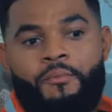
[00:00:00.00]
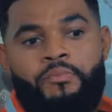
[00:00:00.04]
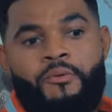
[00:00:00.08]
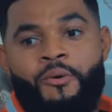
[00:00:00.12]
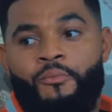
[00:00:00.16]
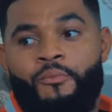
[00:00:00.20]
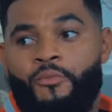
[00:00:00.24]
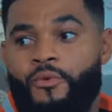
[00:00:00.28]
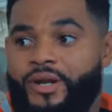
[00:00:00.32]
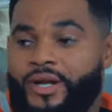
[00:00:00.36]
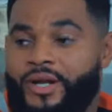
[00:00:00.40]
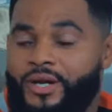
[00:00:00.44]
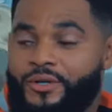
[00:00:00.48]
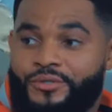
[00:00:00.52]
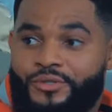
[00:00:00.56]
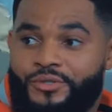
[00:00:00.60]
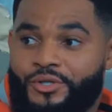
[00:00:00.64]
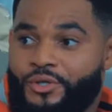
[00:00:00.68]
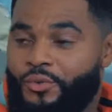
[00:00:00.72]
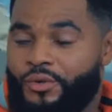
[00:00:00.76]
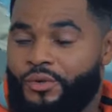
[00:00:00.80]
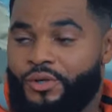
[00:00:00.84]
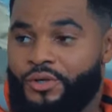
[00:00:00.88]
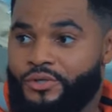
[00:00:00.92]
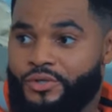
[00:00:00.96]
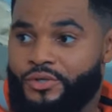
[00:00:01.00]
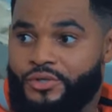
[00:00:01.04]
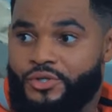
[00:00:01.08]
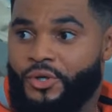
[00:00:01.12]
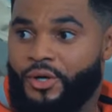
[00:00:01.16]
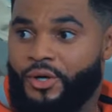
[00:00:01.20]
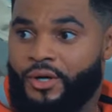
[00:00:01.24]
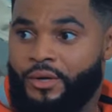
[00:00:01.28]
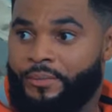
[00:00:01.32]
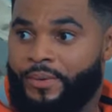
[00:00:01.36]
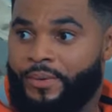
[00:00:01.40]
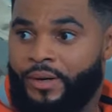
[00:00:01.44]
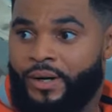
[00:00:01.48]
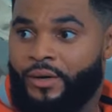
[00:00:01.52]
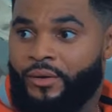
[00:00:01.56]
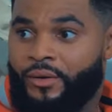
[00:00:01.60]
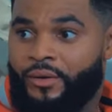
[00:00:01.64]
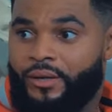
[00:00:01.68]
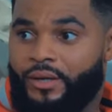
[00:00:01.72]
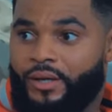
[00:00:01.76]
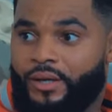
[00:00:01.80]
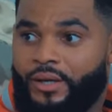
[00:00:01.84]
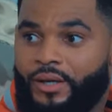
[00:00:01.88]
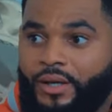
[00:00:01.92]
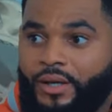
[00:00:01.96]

Mom, what else do you want us to talk about?